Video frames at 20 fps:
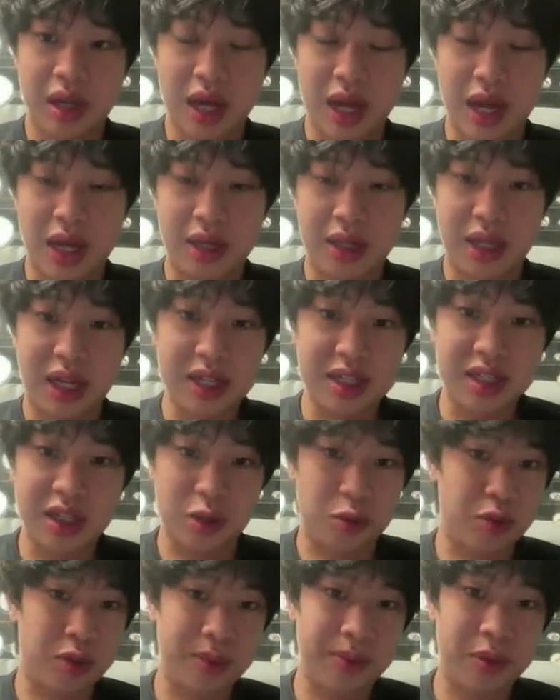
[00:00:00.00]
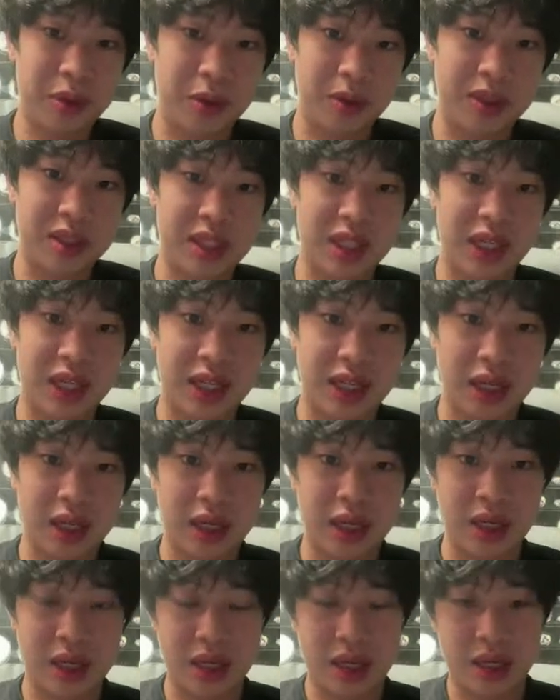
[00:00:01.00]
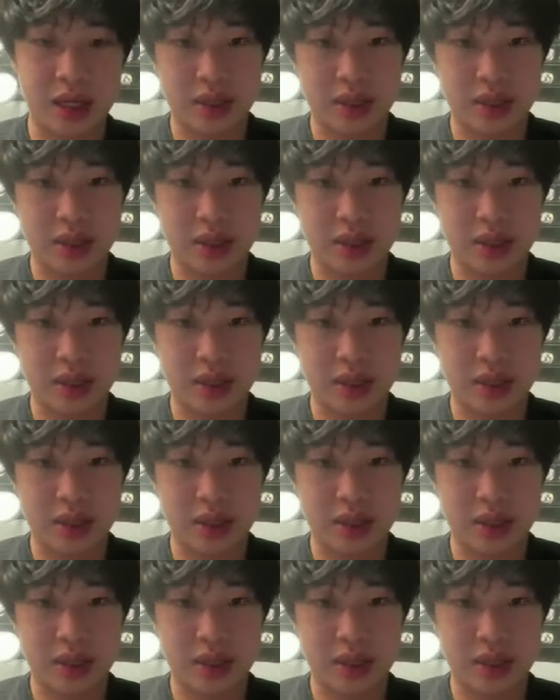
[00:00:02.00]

And lastly, crypto is like a